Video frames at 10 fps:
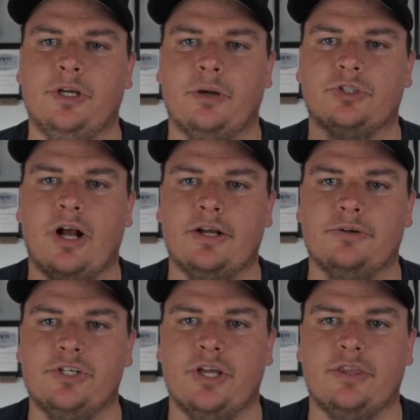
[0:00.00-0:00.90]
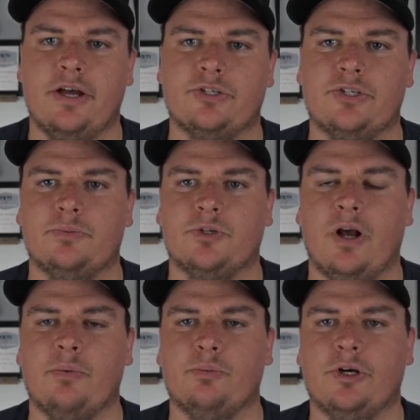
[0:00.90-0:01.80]
I'm trying to reach that 1,000
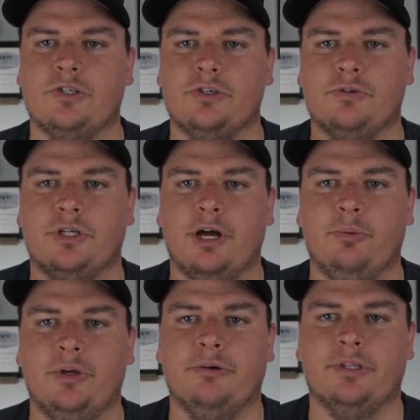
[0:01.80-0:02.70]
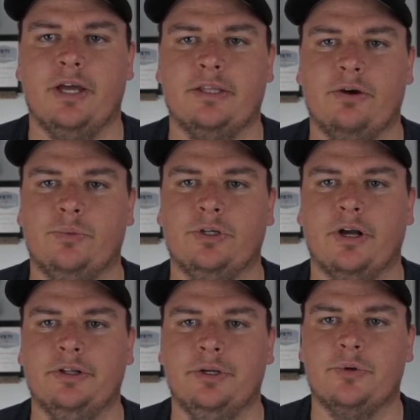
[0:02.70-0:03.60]
subscriber mark, so if you could help me out with that, that would be
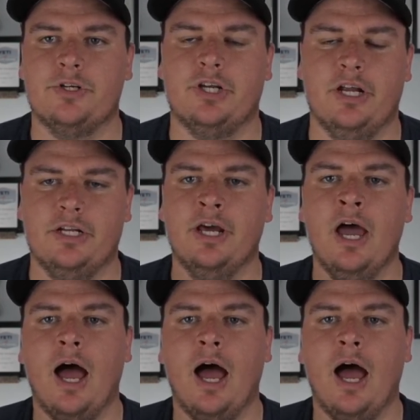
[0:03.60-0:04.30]
greatly appreciated.